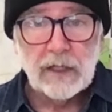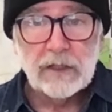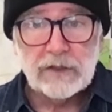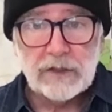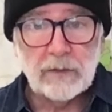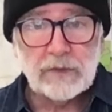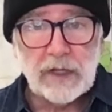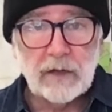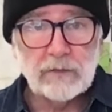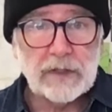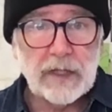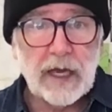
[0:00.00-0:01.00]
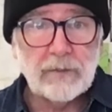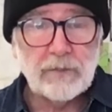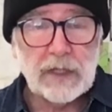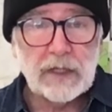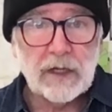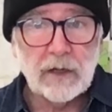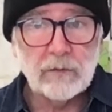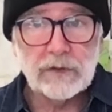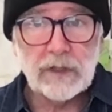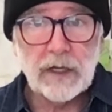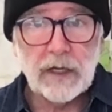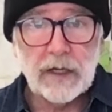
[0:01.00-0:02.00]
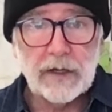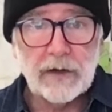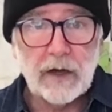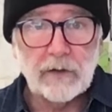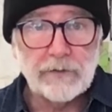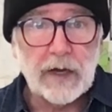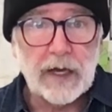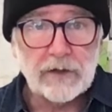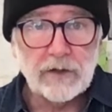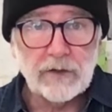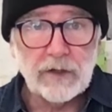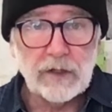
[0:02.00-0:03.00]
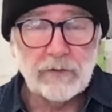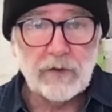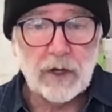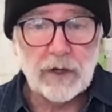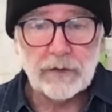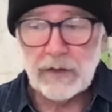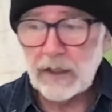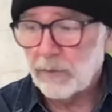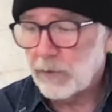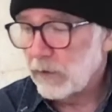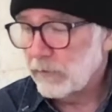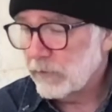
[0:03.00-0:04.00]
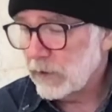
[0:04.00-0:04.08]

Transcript: sometimes that becomes a factor that you've got to think about.